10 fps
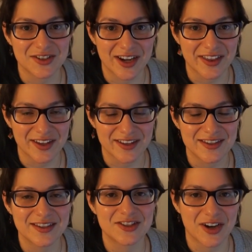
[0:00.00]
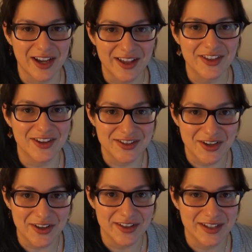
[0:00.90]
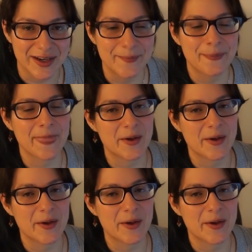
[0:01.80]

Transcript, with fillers: triathlons all the time.